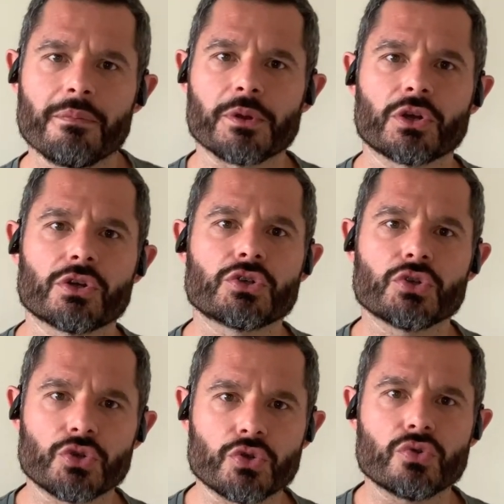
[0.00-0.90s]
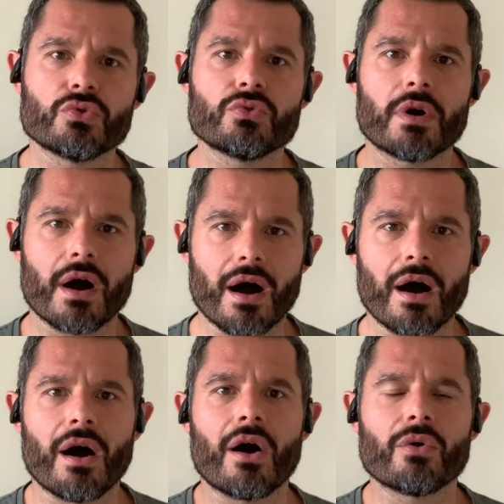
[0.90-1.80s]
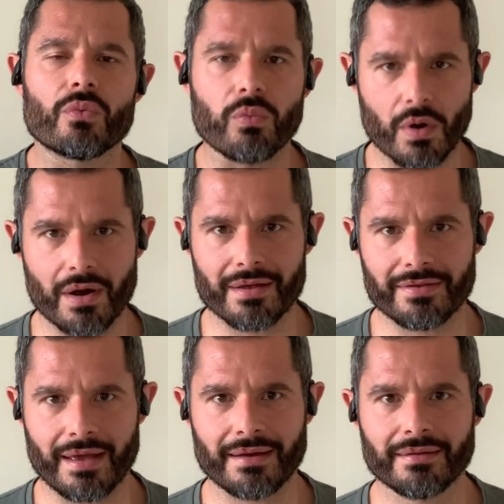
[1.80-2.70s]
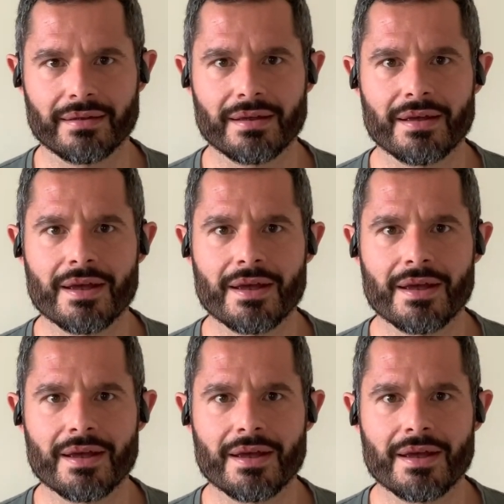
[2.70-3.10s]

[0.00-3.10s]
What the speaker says: because you are worth it.